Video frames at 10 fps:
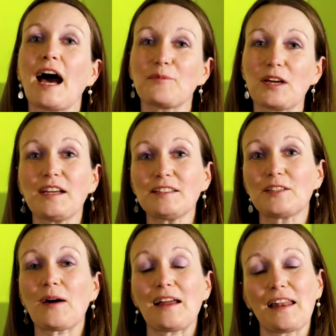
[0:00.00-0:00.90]
I'm going
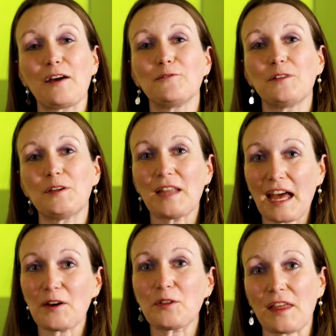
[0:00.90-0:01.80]
to outline for you
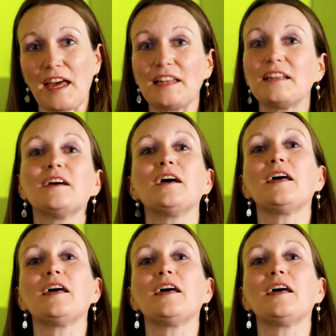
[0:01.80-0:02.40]
now then